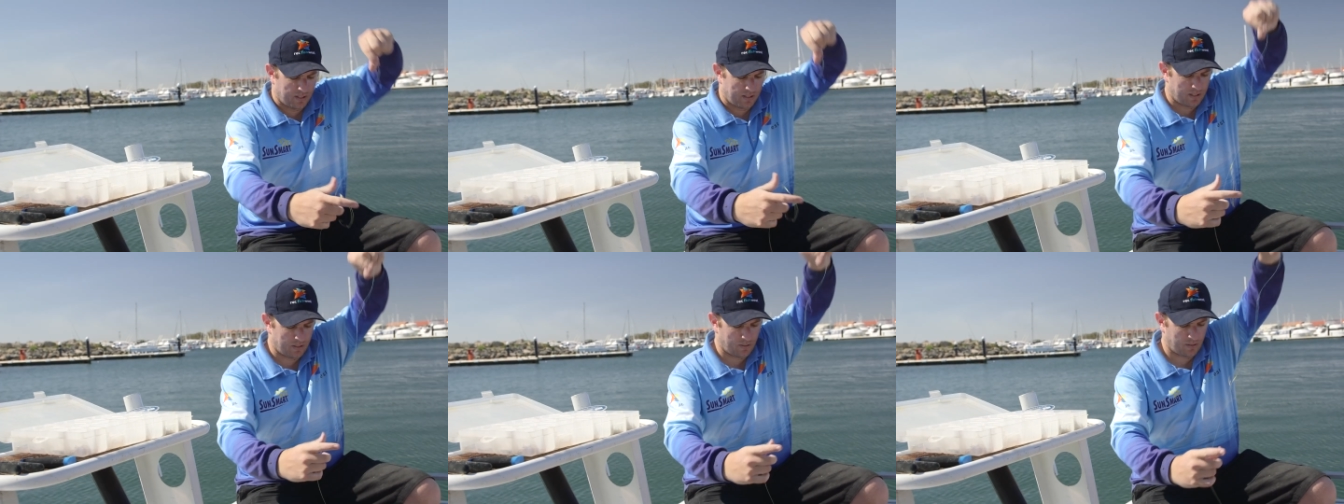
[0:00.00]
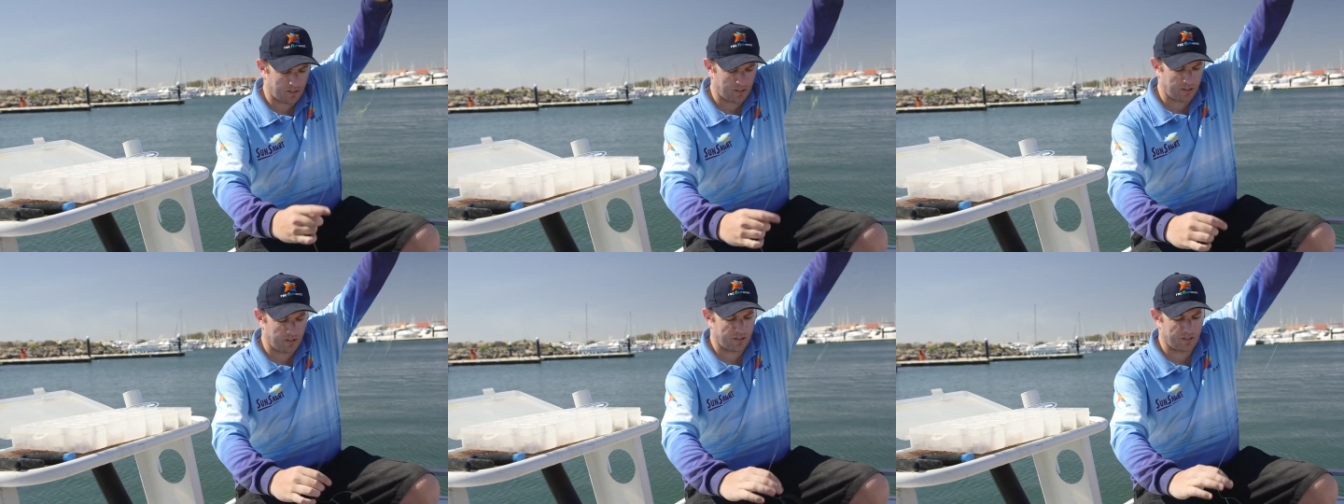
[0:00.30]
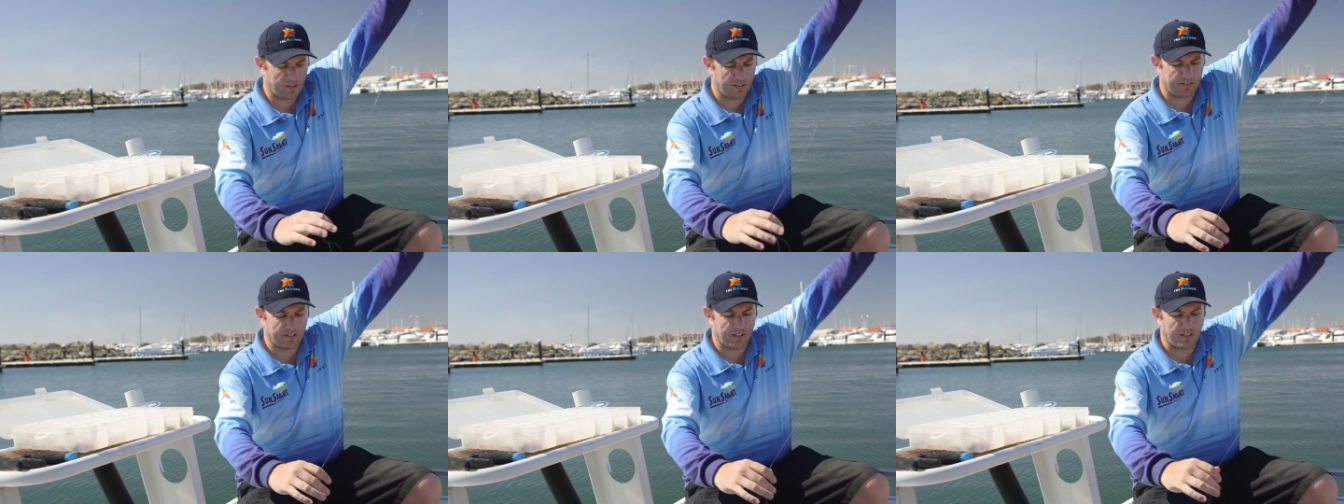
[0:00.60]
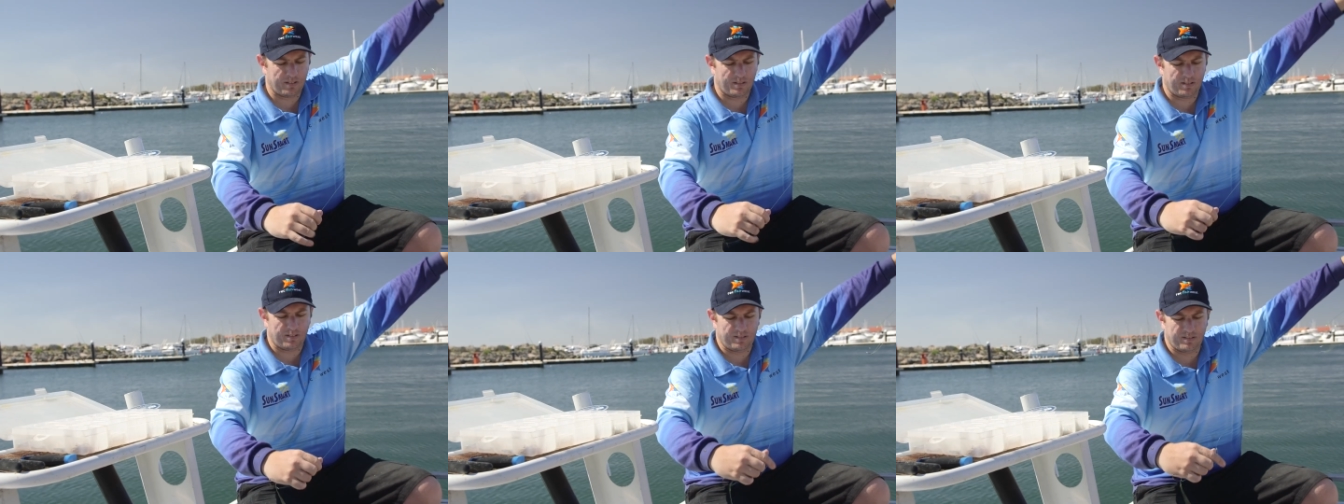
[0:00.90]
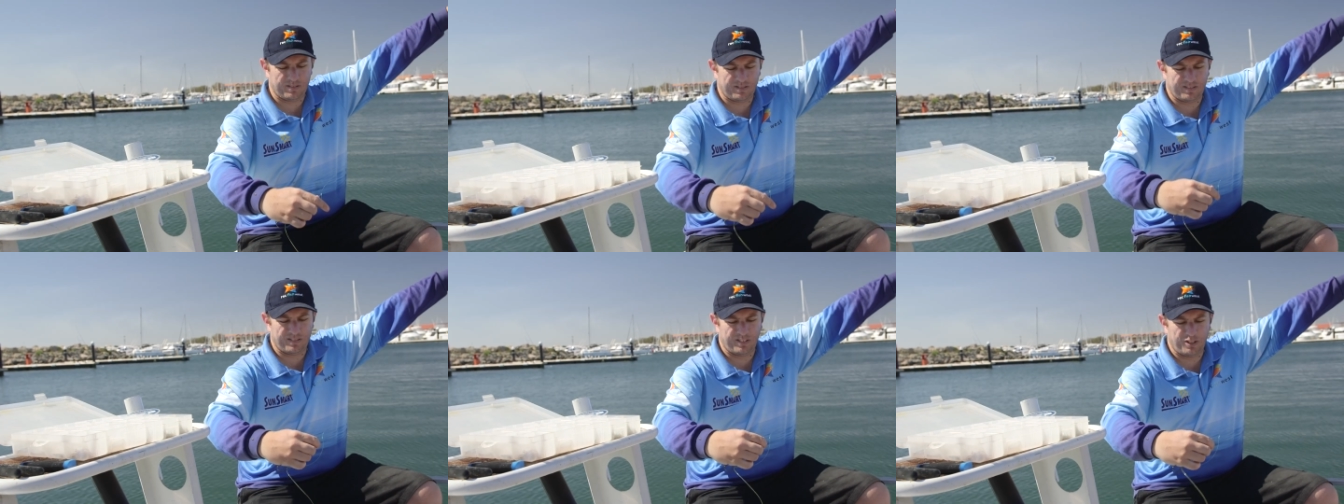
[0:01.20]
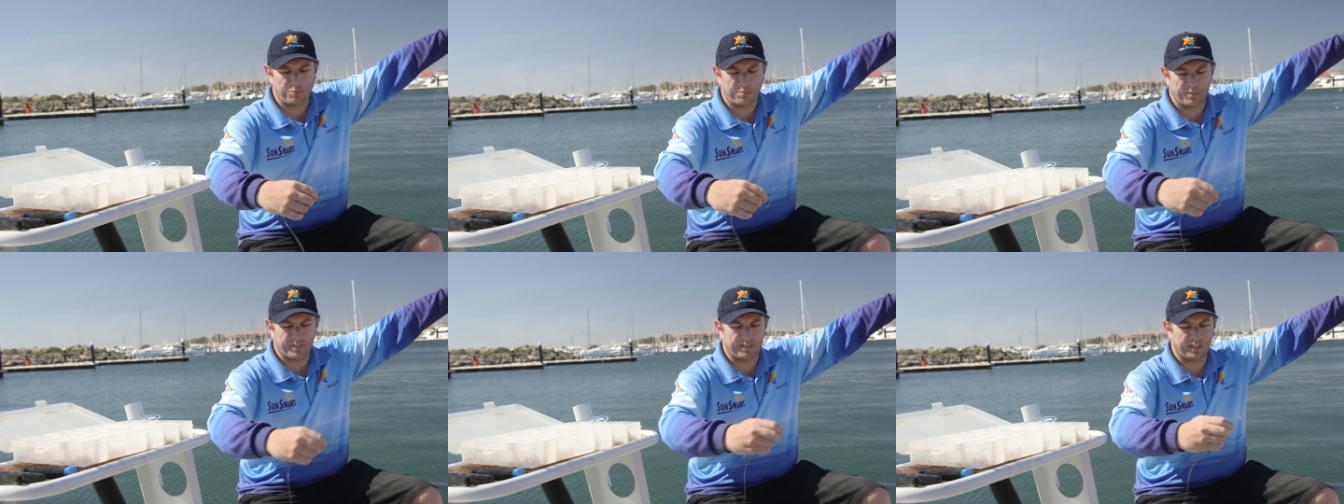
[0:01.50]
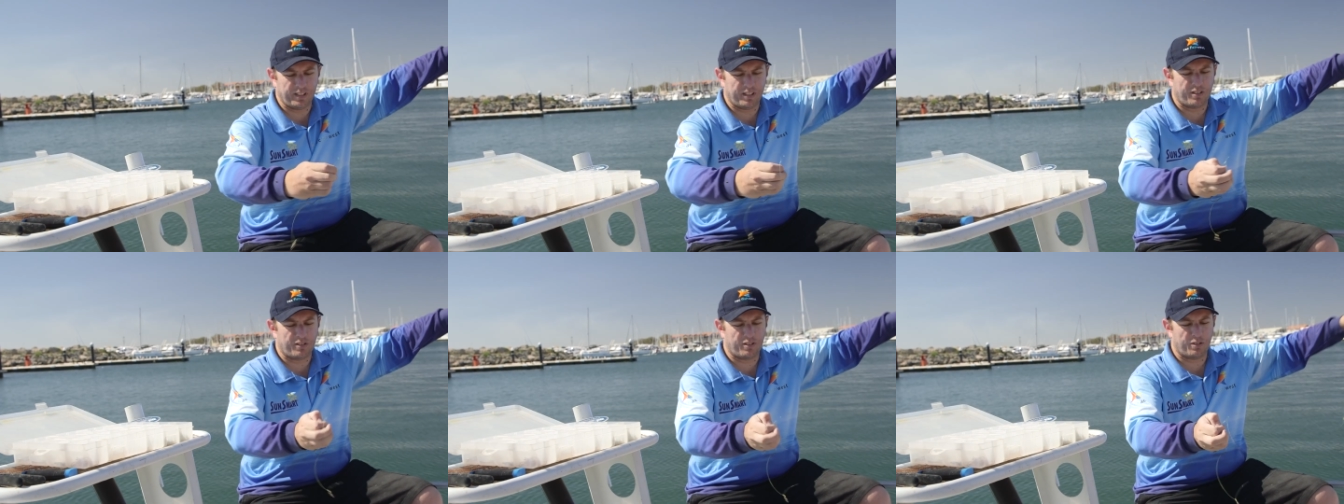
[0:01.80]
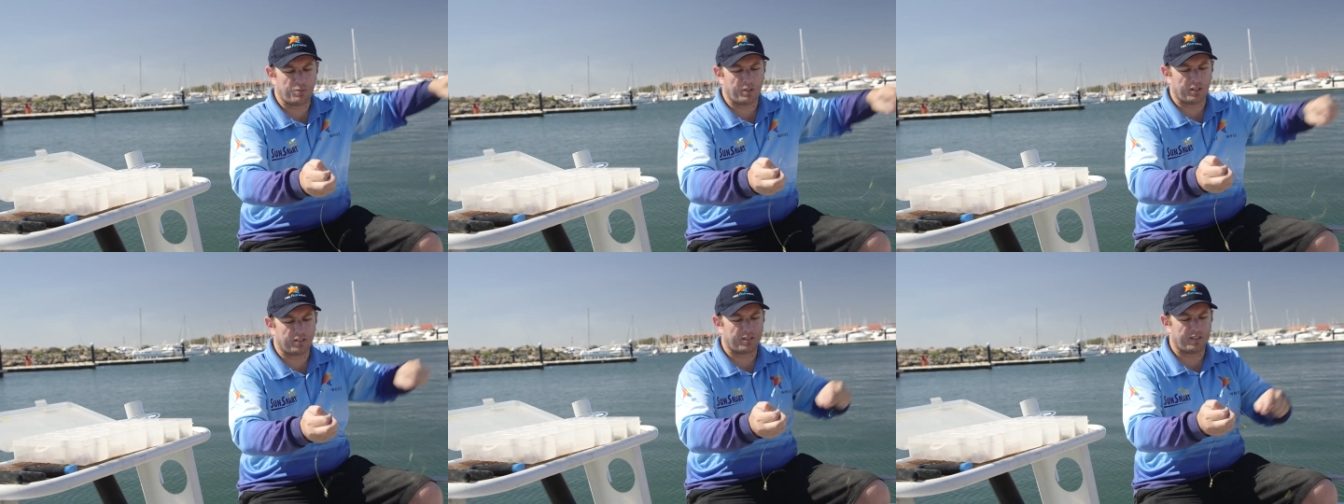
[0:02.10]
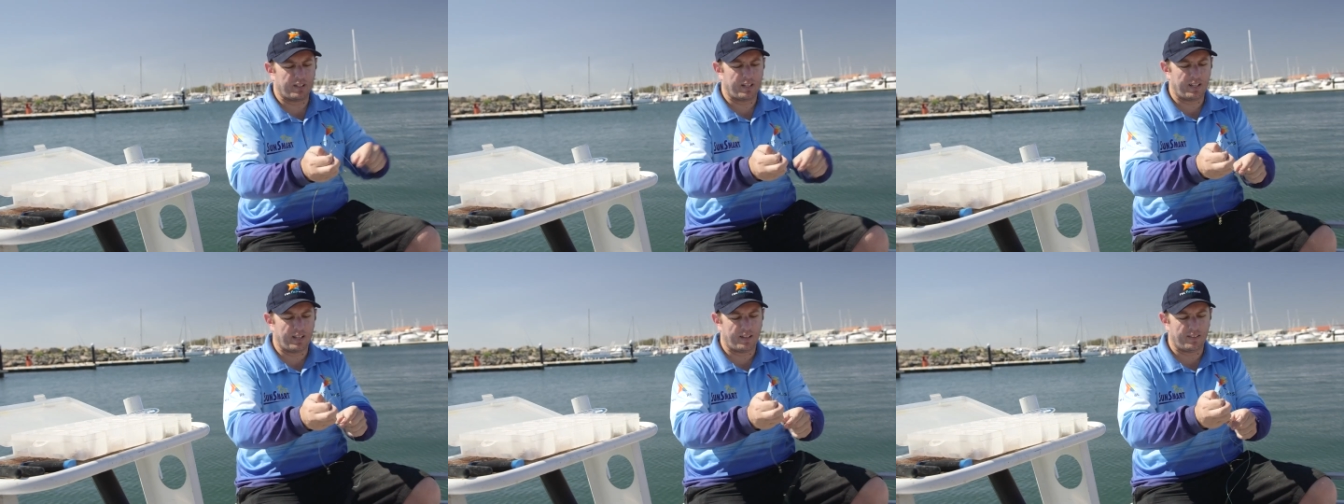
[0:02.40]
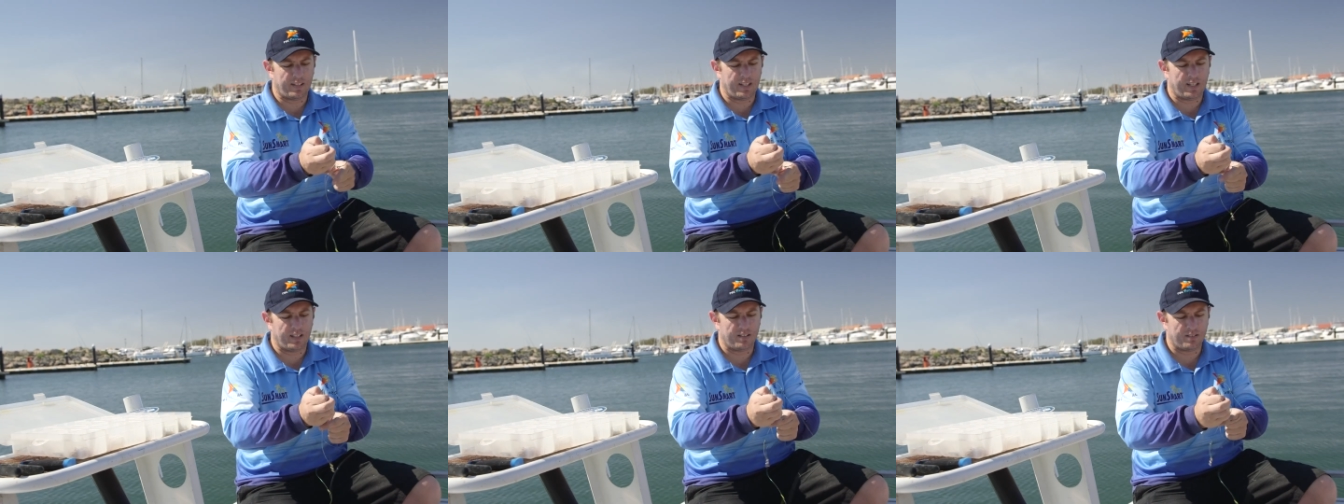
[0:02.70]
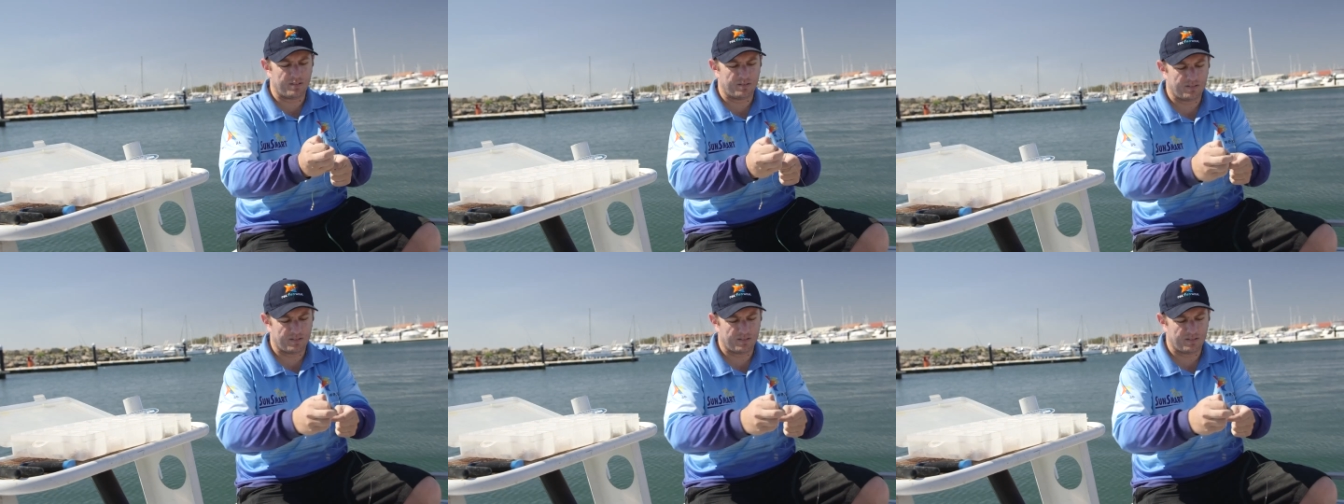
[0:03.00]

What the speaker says: Now I usually loop my sinker on once I get out there.